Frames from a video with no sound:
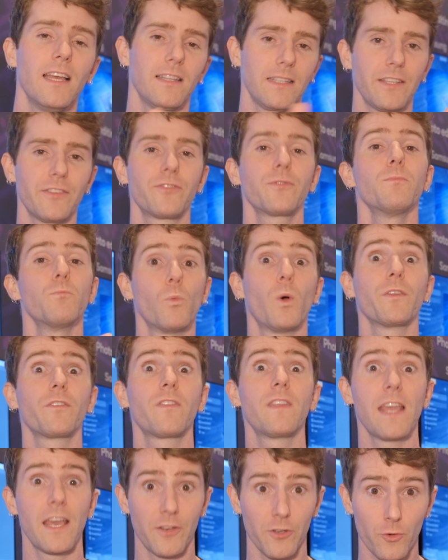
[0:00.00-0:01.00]
at least once
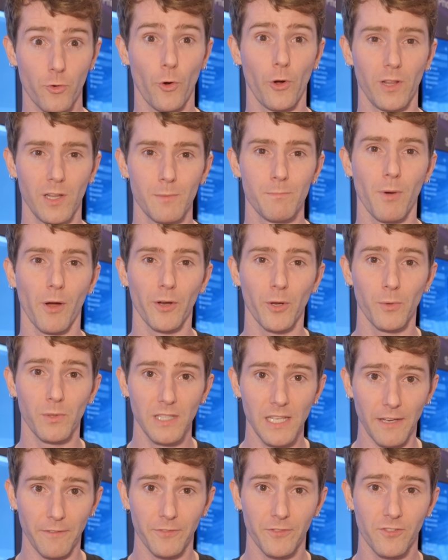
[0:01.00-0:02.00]
the editorial embargo
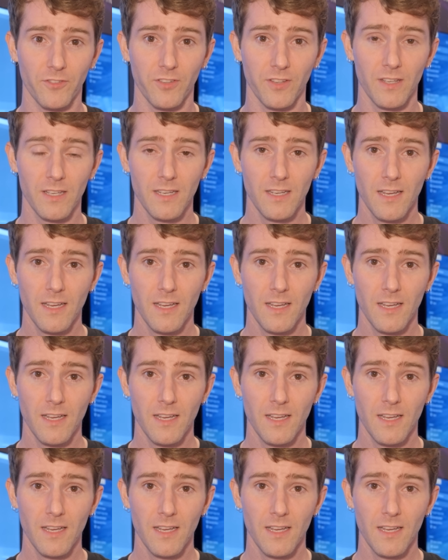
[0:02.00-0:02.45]
lifts.